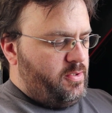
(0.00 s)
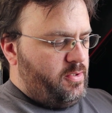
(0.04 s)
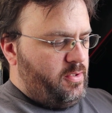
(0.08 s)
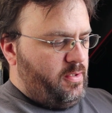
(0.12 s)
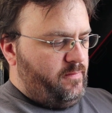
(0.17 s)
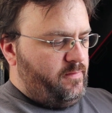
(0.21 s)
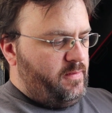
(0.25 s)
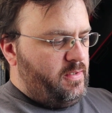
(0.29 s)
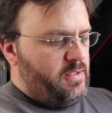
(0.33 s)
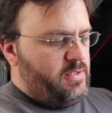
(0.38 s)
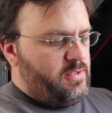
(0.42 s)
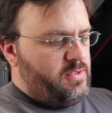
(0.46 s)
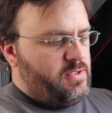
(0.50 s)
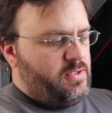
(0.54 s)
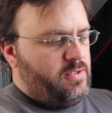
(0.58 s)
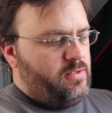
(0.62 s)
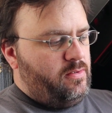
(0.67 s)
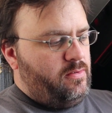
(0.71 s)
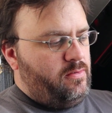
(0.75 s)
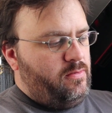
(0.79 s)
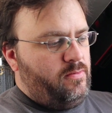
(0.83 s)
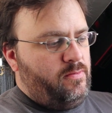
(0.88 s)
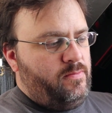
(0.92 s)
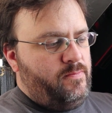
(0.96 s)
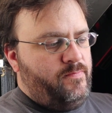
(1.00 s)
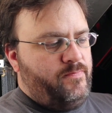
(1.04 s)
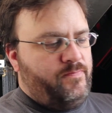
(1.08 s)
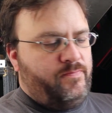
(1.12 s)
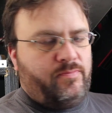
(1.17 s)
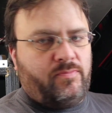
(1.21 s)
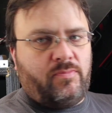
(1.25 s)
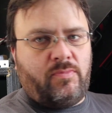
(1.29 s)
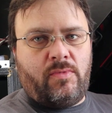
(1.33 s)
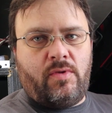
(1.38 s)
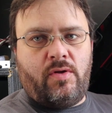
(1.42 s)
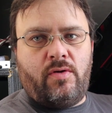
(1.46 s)
You have these 2.
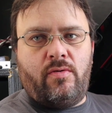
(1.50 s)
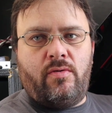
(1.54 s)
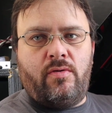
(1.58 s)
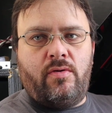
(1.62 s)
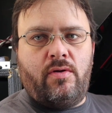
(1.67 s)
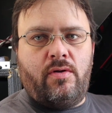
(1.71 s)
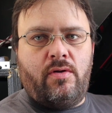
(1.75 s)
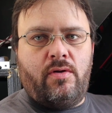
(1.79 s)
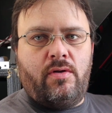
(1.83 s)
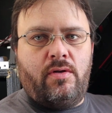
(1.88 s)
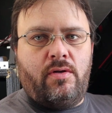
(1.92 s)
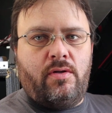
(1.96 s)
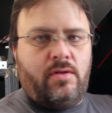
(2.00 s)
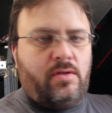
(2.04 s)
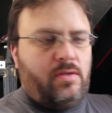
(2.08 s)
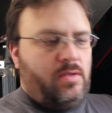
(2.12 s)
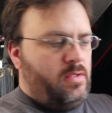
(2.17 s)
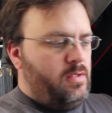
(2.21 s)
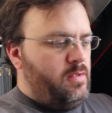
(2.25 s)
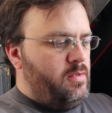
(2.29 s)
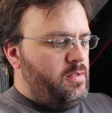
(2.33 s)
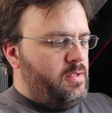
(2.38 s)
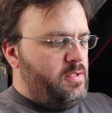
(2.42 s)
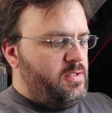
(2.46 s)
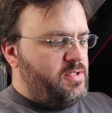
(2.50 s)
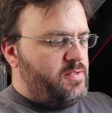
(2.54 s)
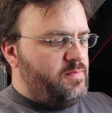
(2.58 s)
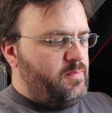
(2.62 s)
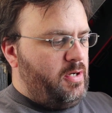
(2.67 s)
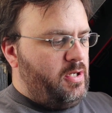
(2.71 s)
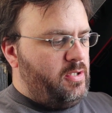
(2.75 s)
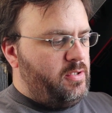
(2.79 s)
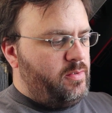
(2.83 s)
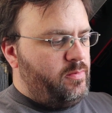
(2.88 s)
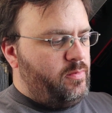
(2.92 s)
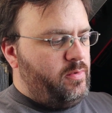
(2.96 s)
The
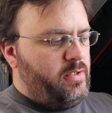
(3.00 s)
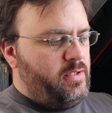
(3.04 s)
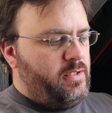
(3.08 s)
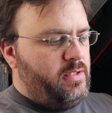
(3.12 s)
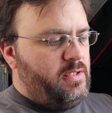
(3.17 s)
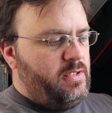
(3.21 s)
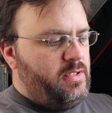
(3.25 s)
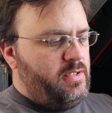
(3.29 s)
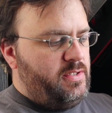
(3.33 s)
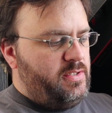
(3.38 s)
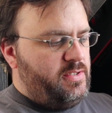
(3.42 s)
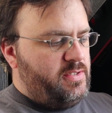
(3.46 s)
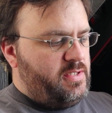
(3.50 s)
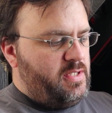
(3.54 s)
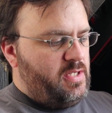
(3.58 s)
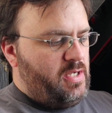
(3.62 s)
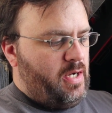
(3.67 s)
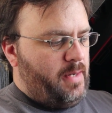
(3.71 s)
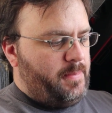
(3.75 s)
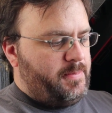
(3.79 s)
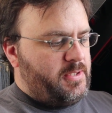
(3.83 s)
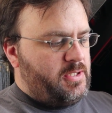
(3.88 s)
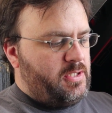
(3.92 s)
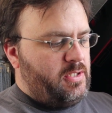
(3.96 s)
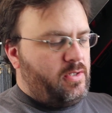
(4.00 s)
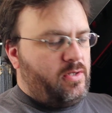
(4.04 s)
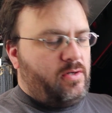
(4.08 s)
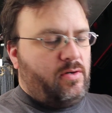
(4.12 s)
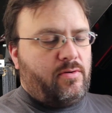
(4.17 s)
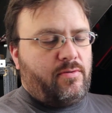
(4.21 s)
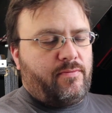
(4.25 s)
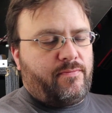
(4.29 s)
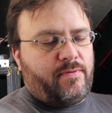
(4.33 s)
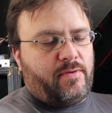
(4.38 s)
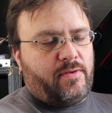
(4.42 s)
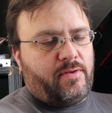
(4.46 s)
smaller one is the optic
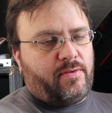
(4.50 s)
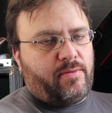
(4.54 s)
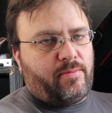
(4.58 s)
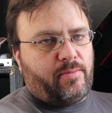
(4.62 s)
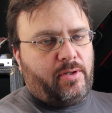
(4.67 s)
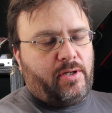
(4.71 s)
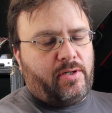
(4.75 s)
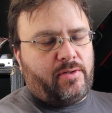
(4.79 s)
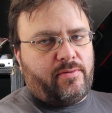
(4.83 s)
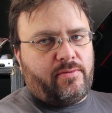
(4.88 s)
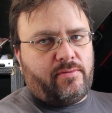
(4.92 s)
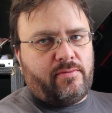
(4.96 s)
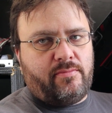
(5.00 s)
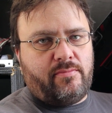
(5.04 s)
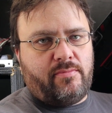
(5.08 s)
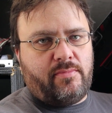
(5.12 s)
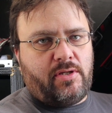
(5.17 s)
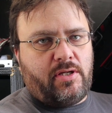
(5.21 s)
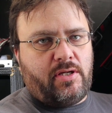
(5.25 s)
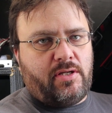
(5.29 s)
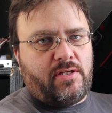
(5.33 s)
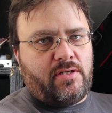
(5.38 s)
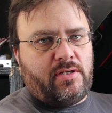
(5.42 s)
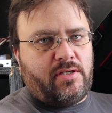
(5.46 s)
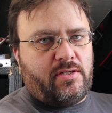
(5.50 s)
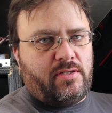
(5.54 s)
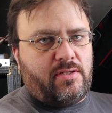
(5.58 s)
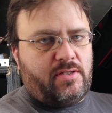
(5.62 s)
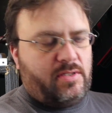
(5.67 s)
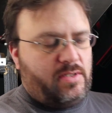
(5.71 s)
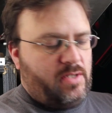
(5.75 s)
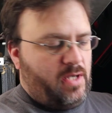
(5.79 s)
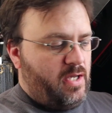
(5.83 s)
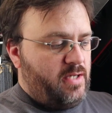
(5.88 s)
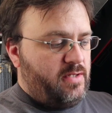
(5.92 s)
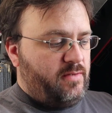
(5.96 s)
encoder for the throttle, because
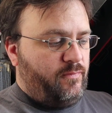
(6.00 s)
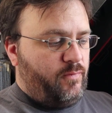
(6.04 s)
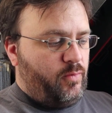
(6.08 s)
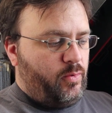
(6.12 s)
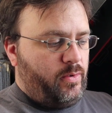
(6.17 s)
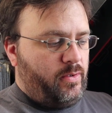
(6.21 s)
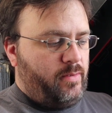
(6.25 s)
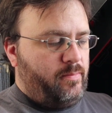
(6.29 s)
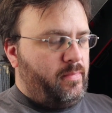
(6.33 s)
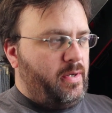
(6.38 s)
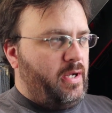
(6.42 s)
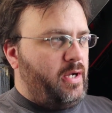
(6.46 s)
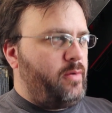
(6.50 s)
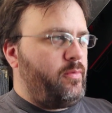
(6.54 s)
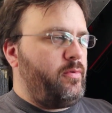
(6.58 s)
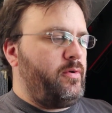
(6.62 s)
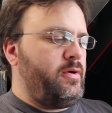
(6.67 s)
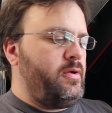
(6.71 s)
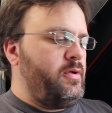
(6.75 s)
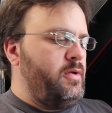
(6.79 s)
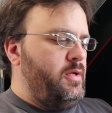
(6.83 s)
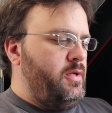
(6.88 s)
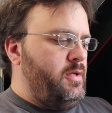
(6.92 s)
it has forward and backward.